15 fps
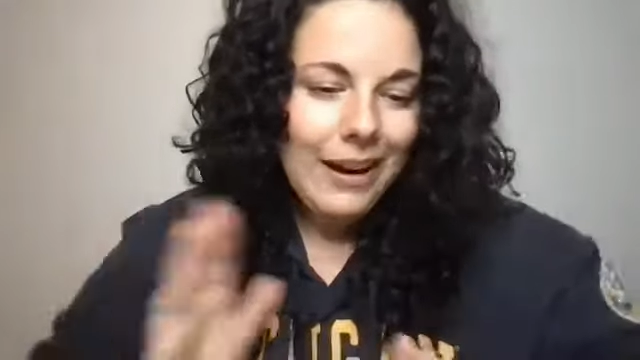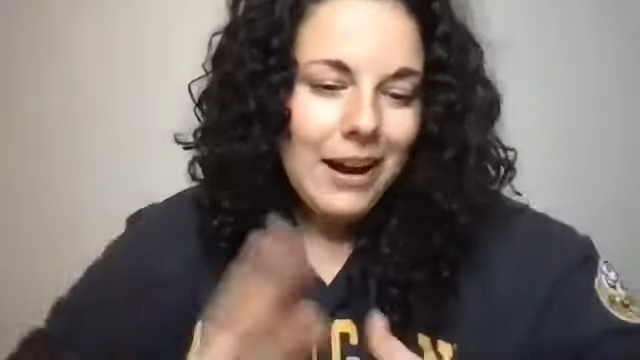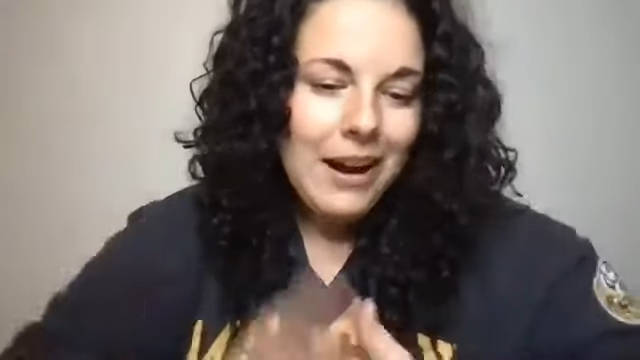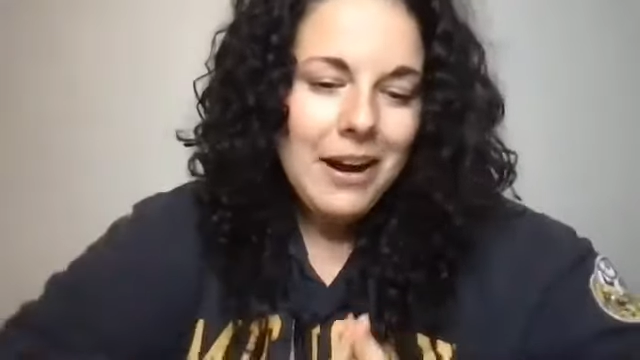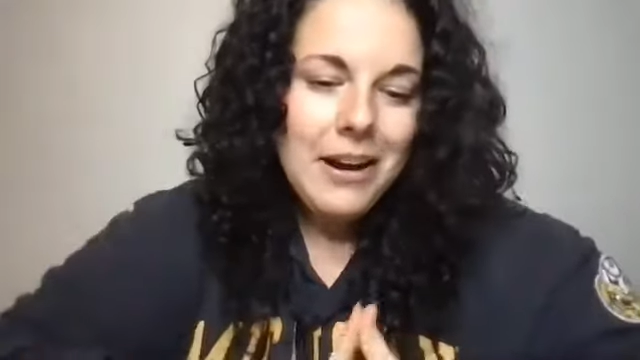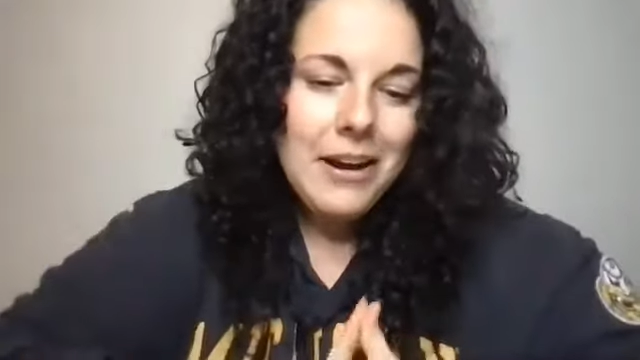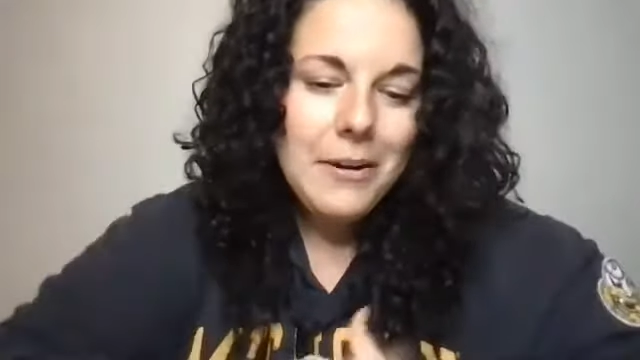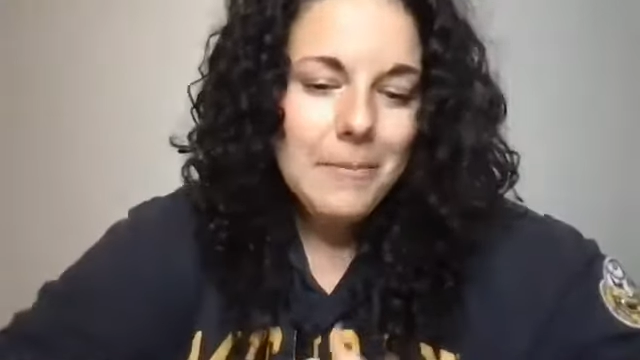
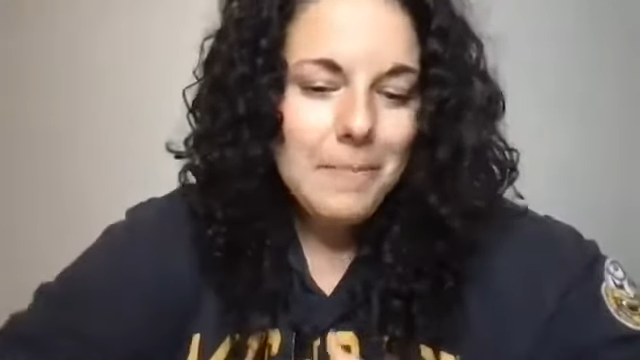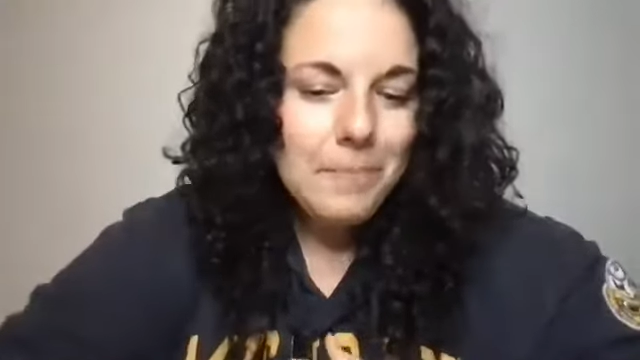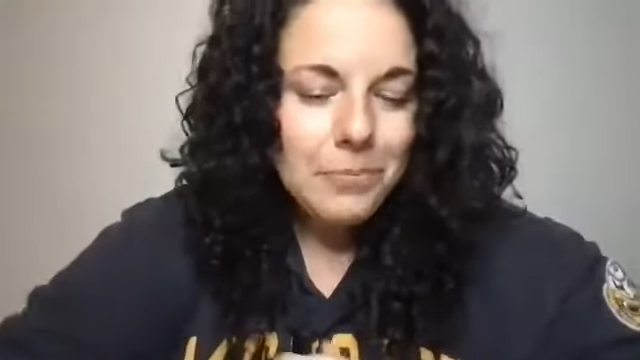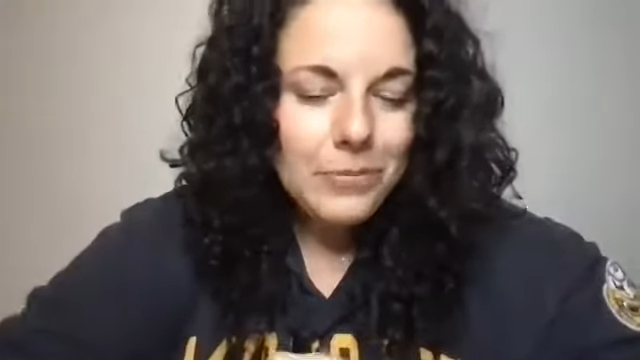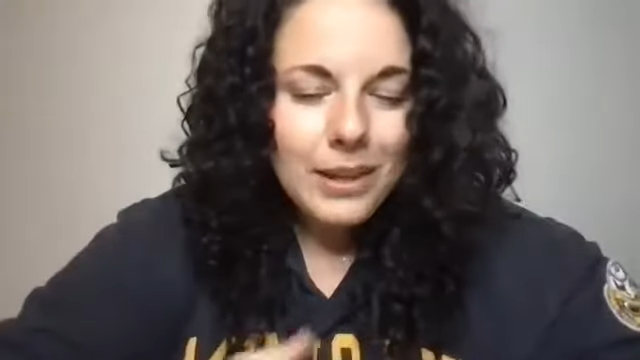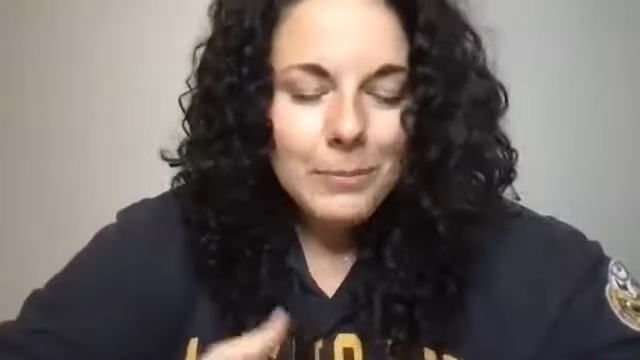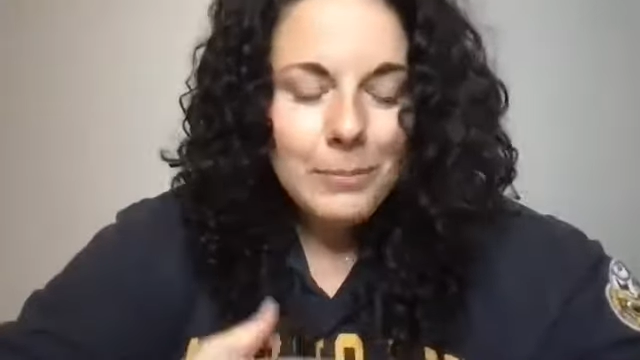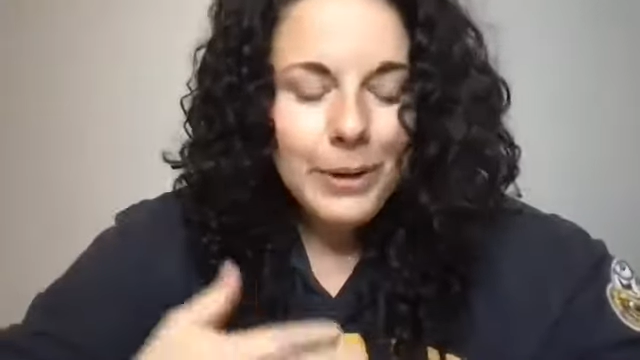Um,
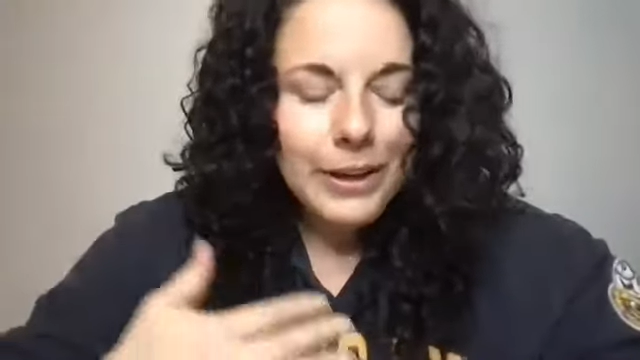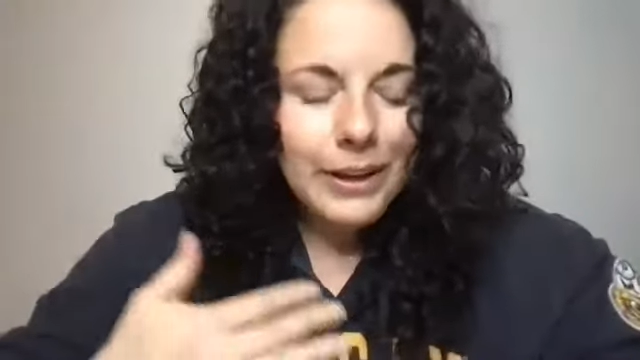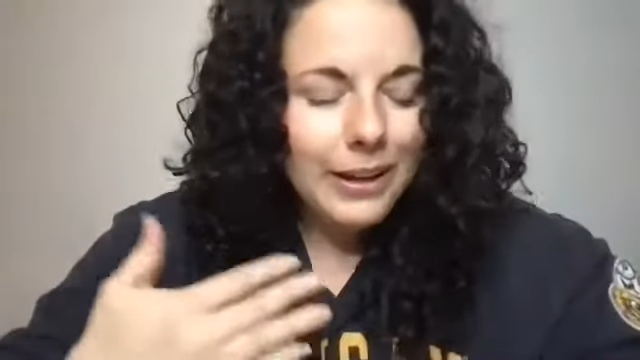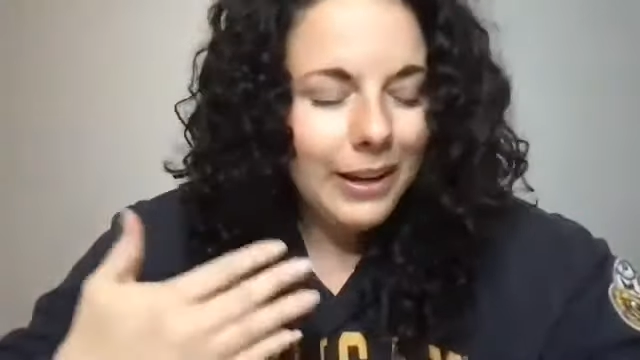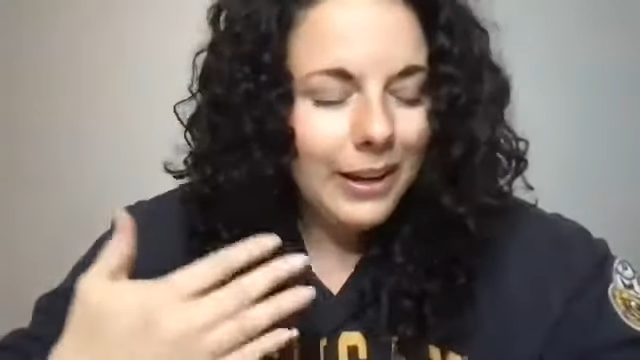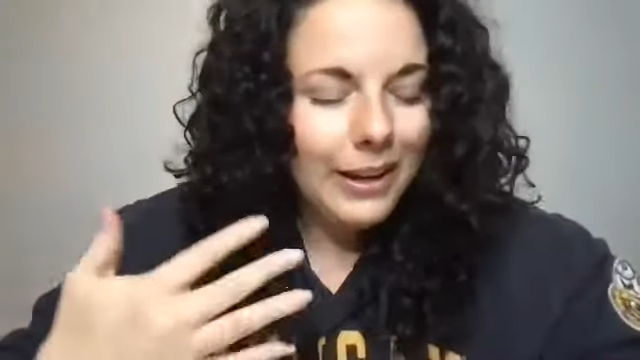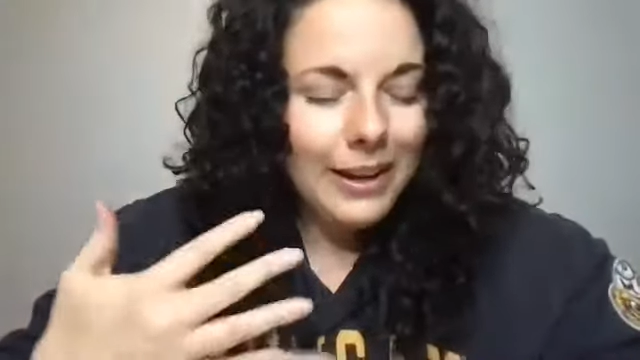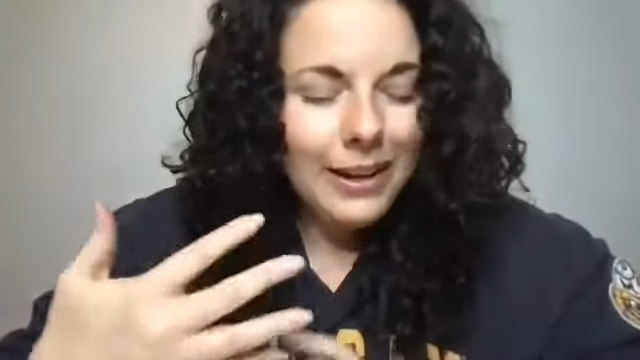
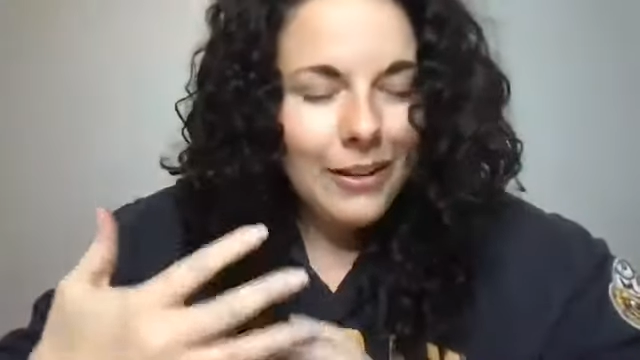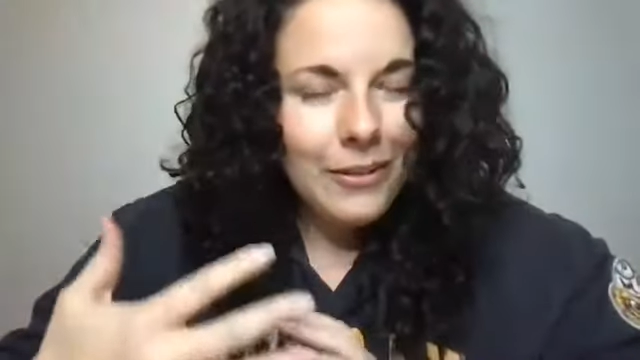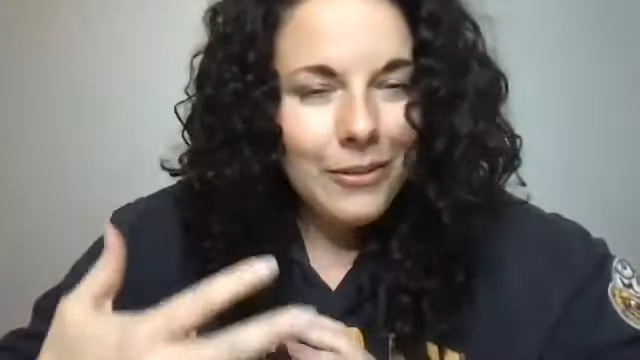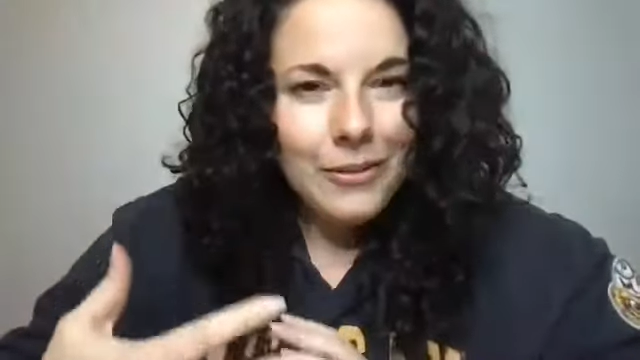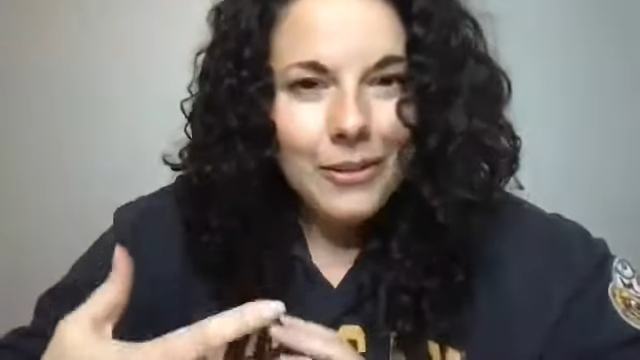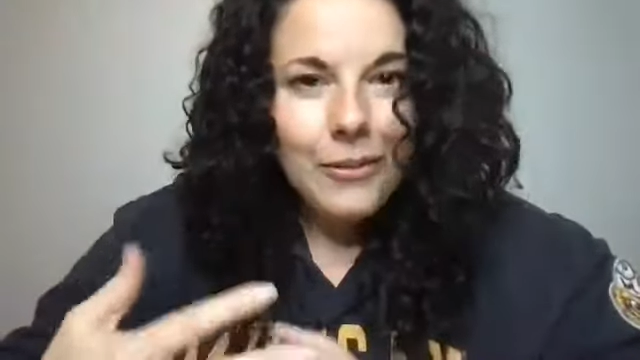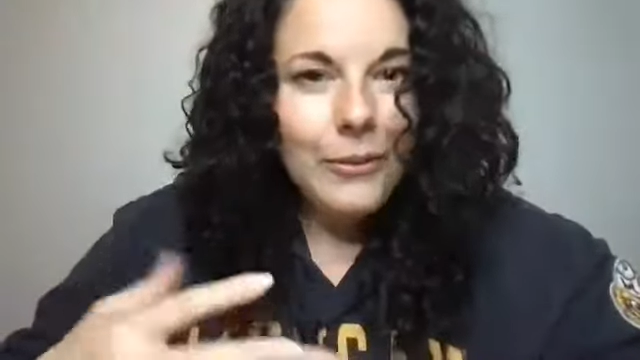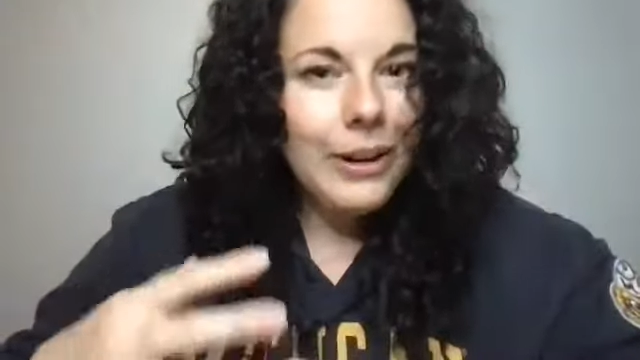but
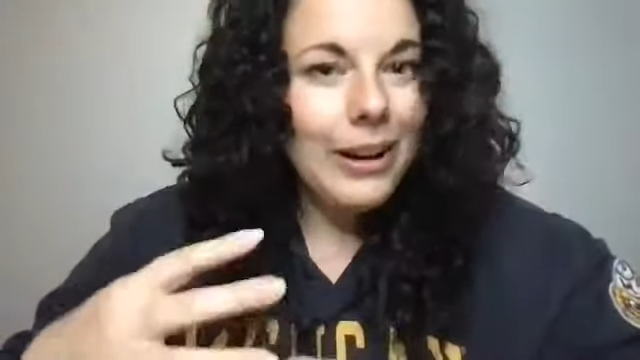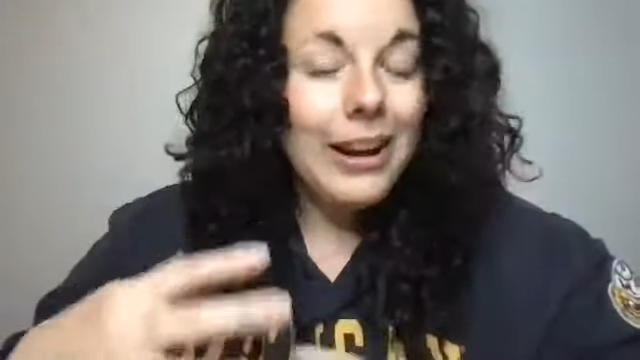when